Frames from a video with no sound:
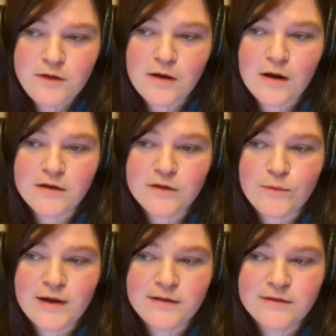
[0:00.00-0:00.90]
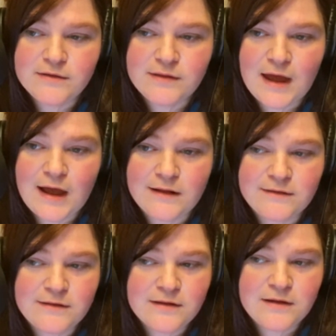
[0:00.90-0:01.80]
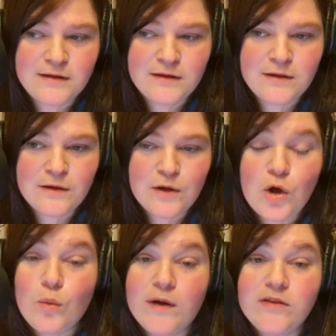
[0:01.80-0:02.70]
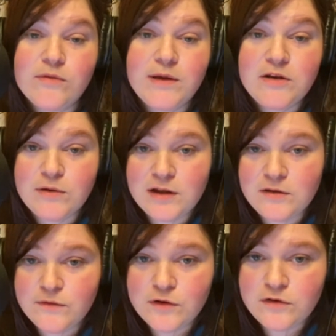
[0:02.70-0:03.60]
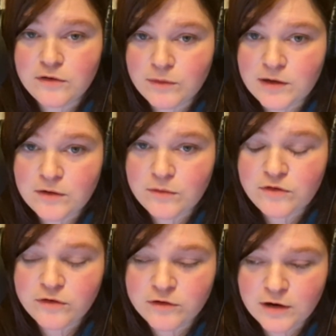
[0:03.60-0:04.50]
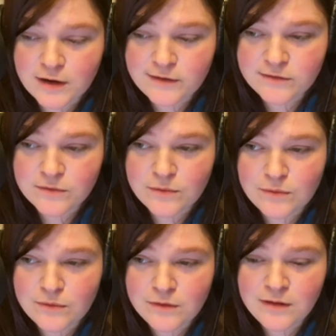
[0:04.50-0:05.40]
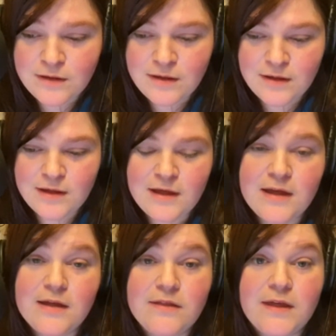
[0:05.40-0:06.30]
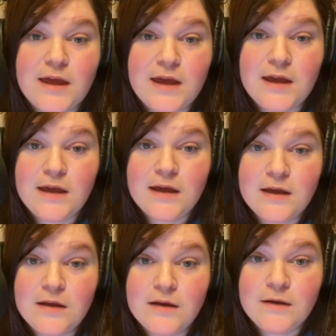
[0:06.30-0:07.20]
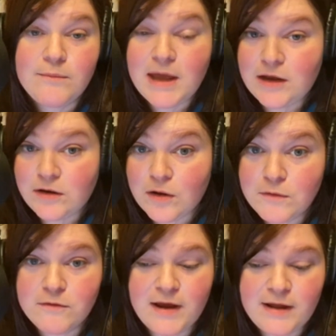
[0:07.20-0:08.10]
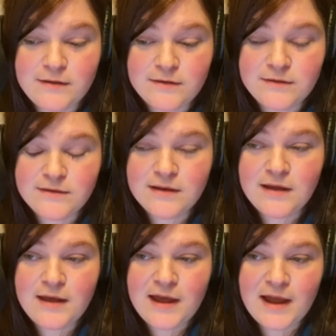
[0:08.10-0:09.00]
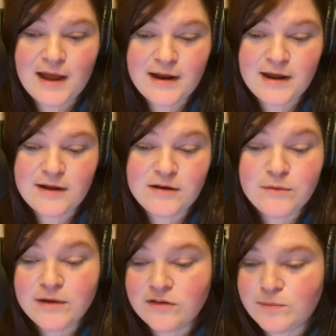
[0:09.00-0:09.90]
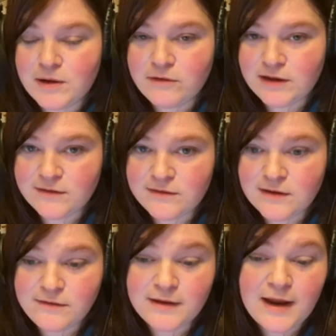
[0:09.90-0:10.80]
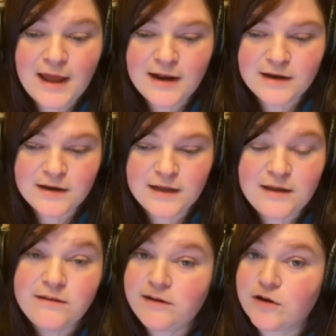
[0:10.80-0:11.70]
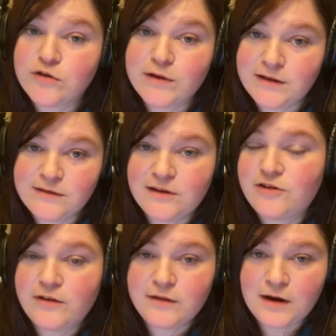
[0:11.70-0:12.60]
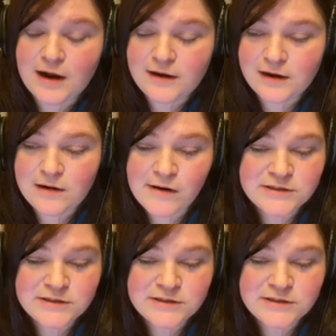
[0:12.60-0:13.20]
are the ones that, once we transferred to a new junior high school, they made new friends and had new experiences and had an easier transition than I did.